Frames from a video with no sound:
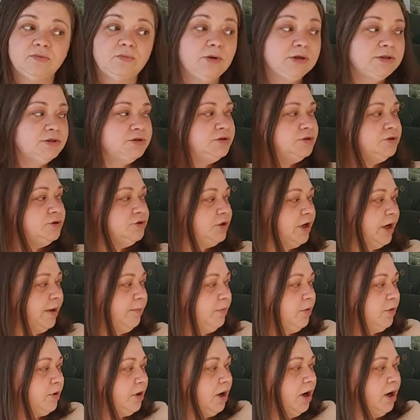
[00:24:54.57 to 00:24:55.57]
want to try
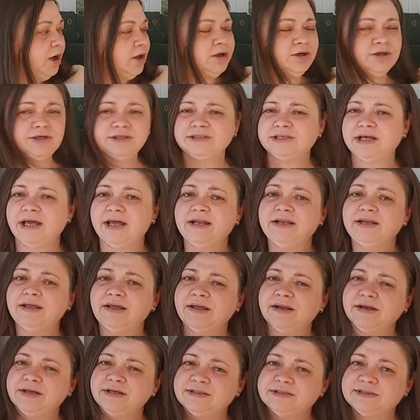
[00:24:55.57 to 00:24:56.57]
more colors, and
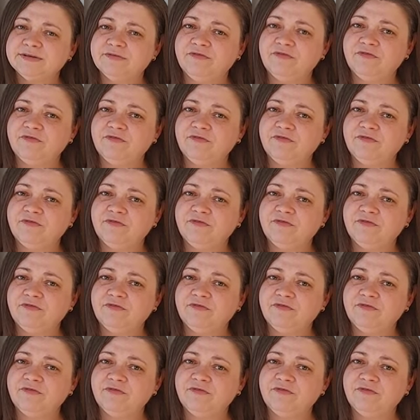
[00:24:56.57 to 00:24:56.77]
it is a